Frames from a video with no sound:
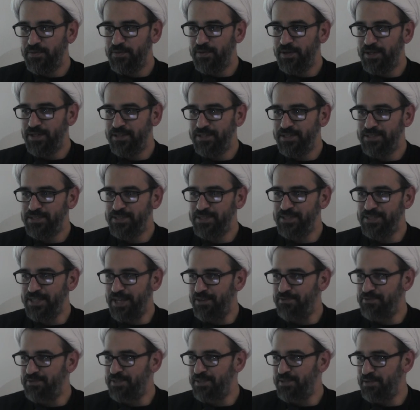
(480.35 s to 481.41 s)
Well, this is
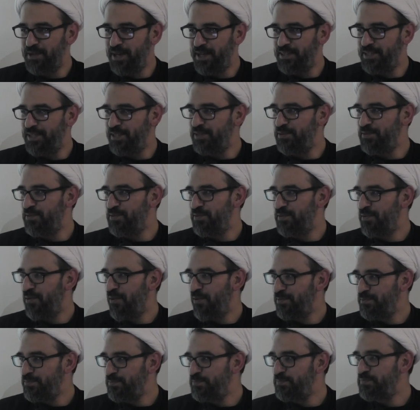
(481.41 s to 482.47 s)
after, I think.
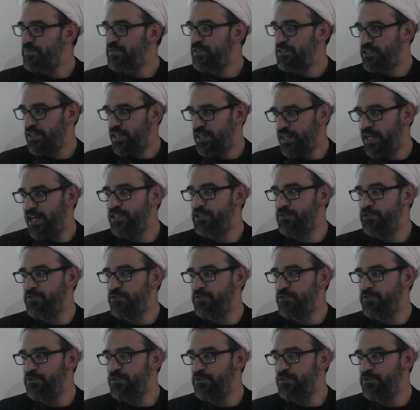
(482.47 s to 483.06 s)
Sharia